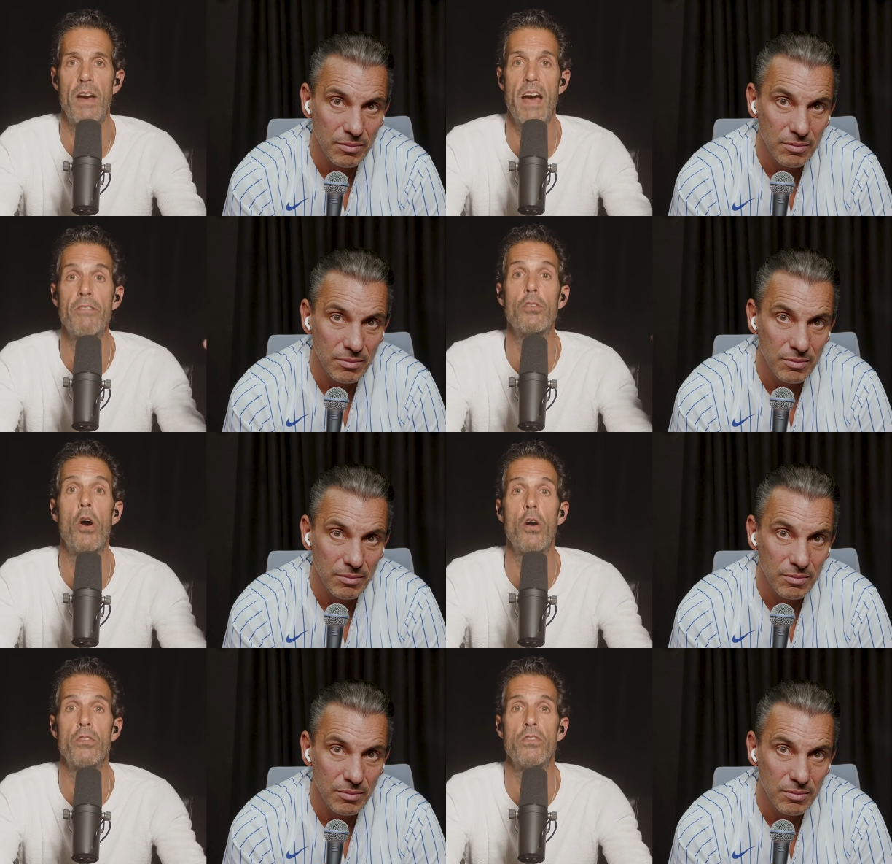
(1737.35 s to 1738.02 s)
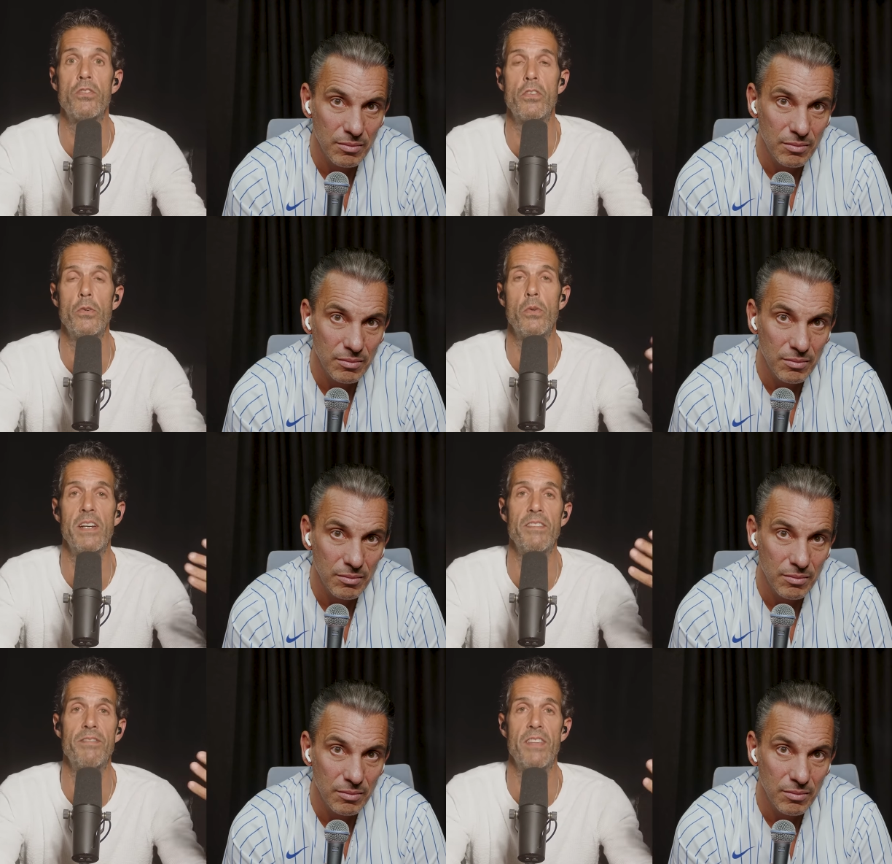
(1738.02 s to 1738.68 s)
Speaker 1: have gardens too?
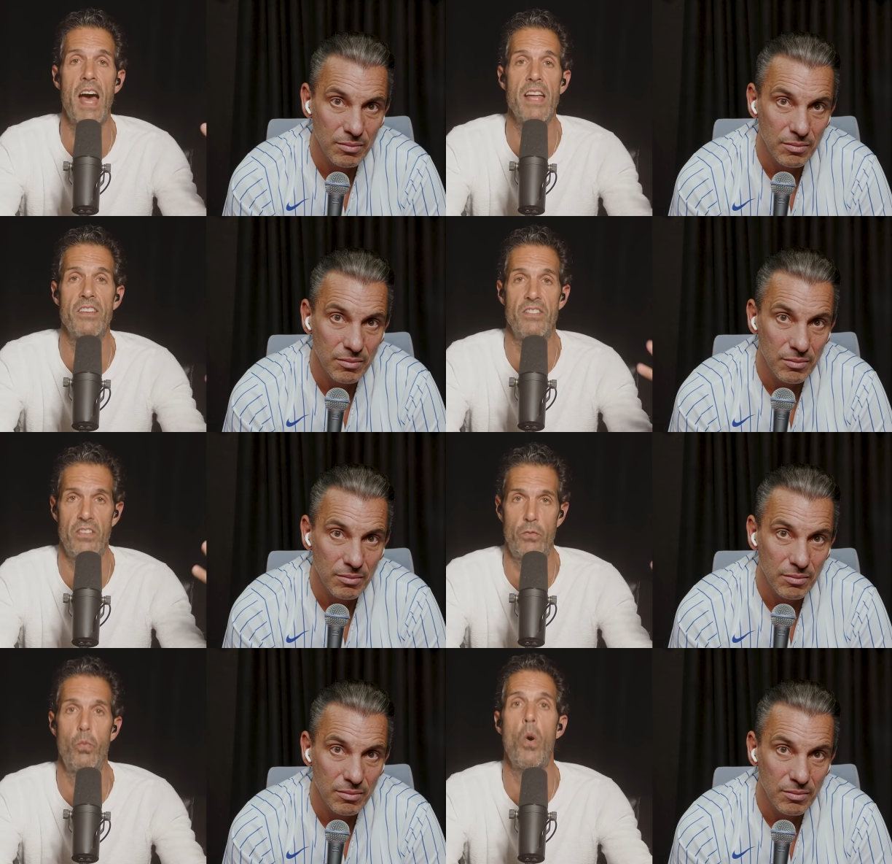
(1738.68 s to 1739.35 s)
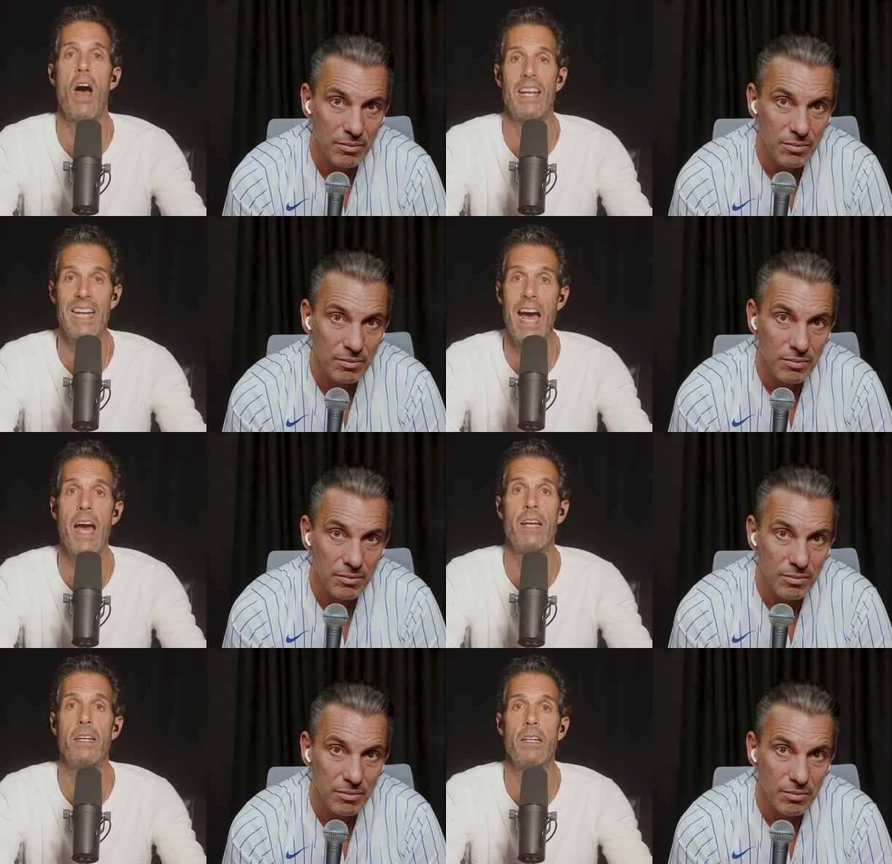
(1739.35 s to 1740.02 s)
And if not, is this why
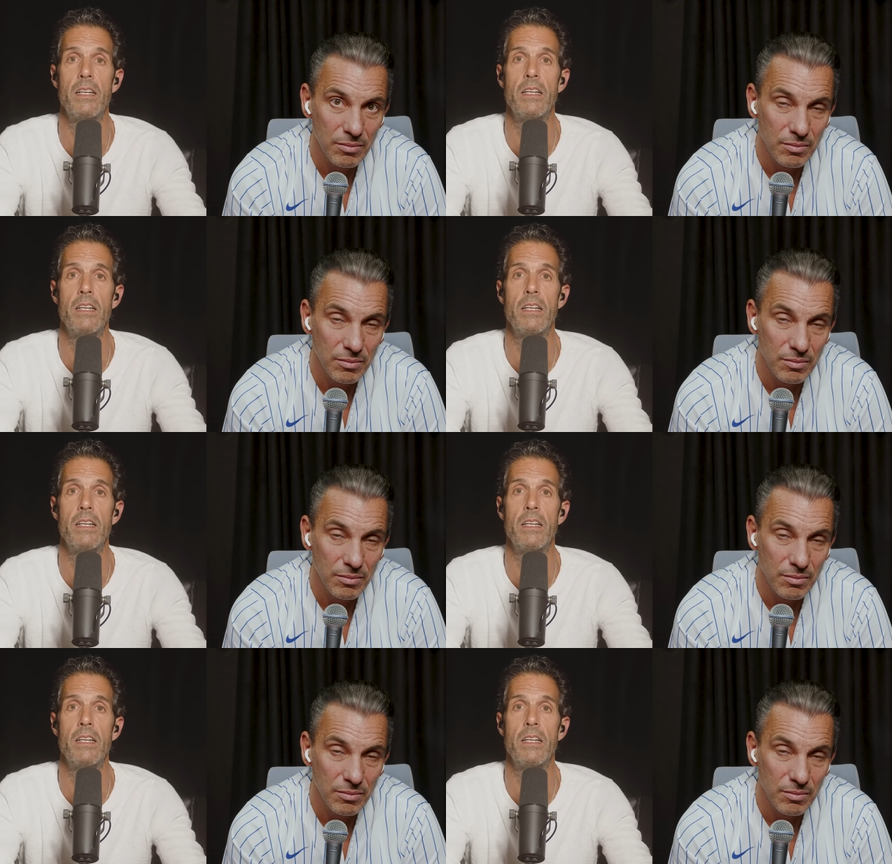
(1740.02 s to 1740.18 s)
not?